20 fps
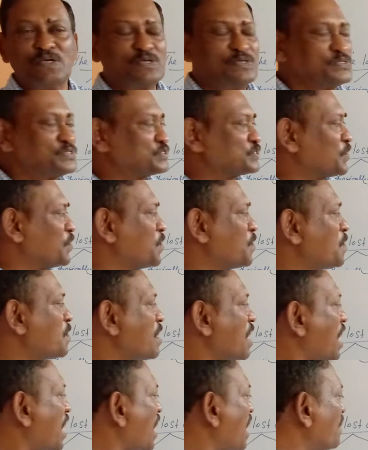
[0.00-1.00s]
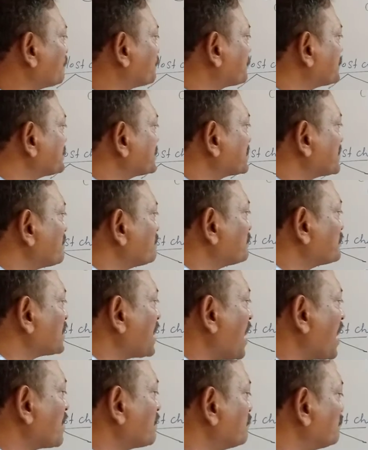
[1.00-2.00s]
So, after some
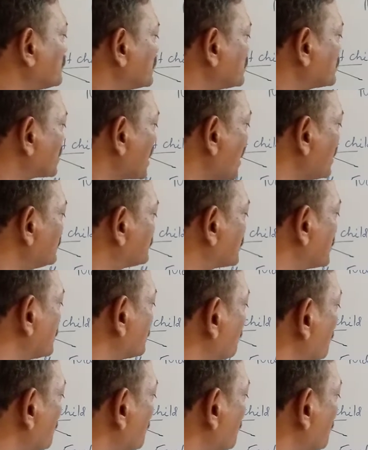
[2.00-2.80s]
time, the child says,